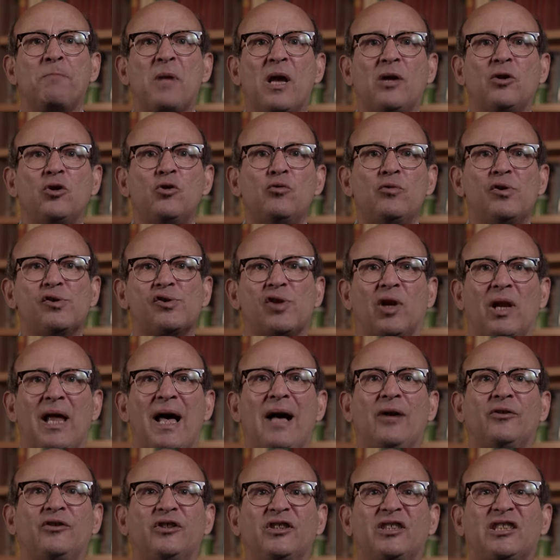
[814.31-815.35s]
and who is
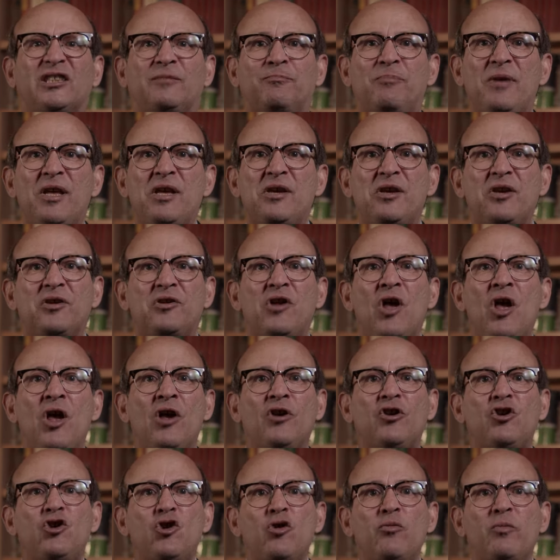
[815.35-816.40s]
allowed to speak it.
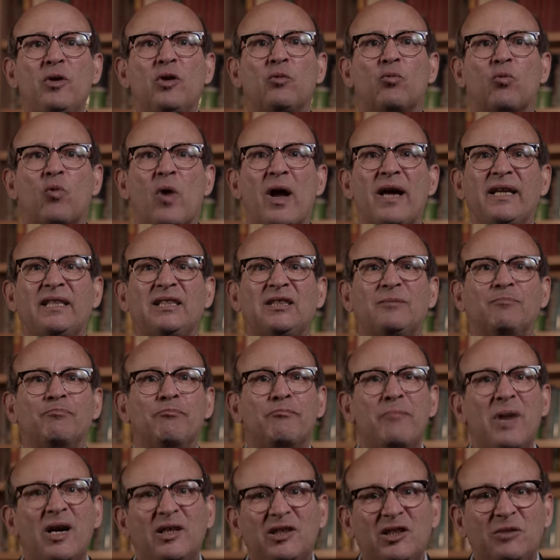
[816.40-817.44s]
Human rights
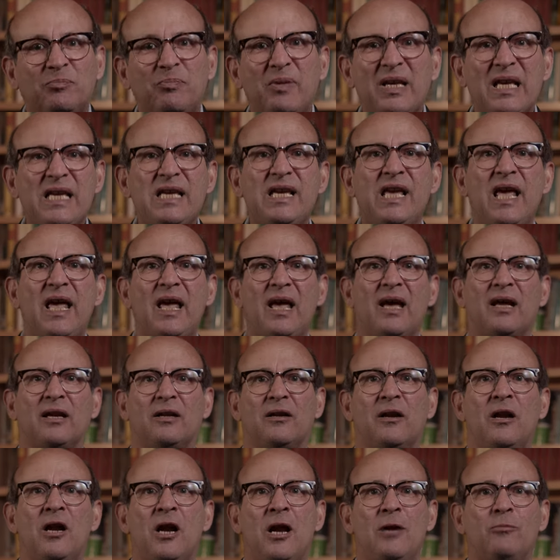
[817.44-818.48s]
must
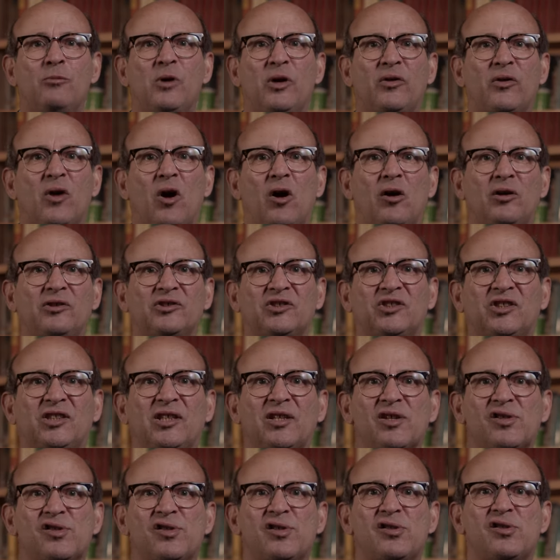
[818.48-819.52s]
begin with all
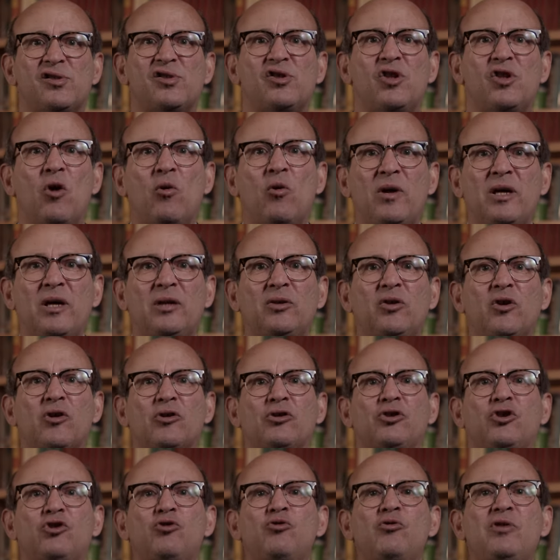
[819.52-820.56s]
citizens knowing their
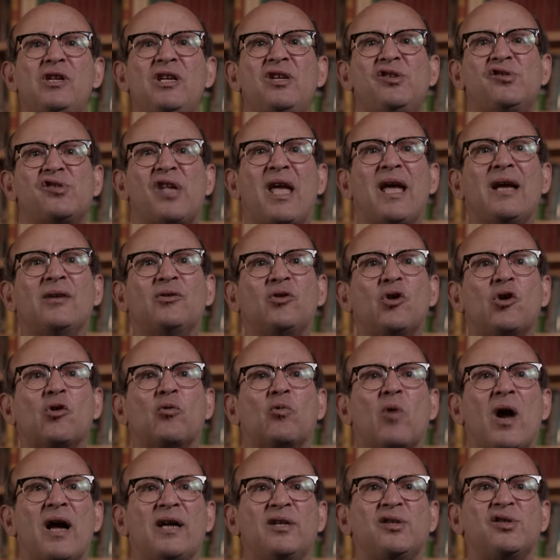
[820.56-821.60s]
duties and their
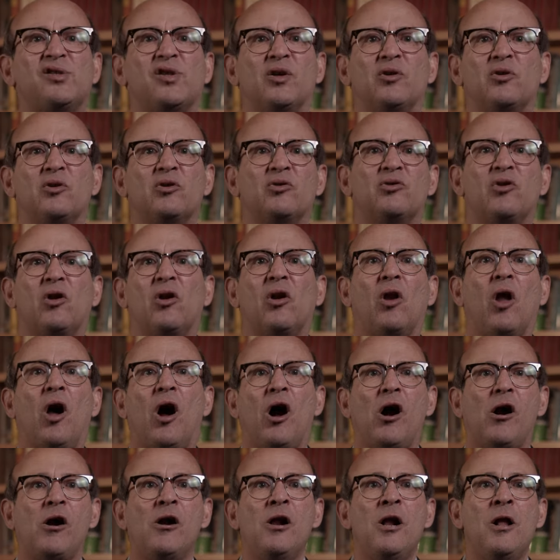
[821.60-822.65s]
rights under the
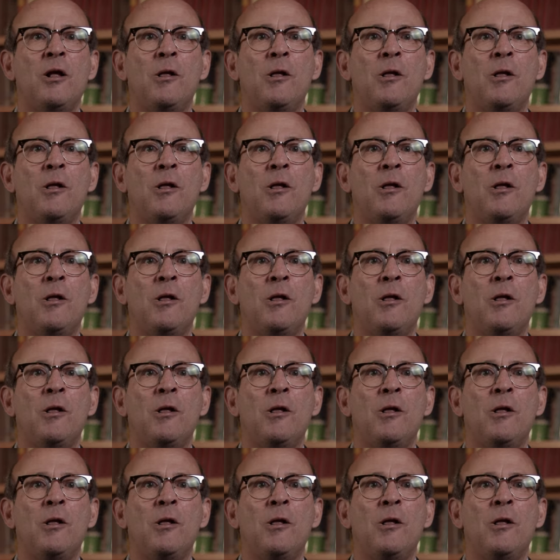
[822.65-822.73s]
law.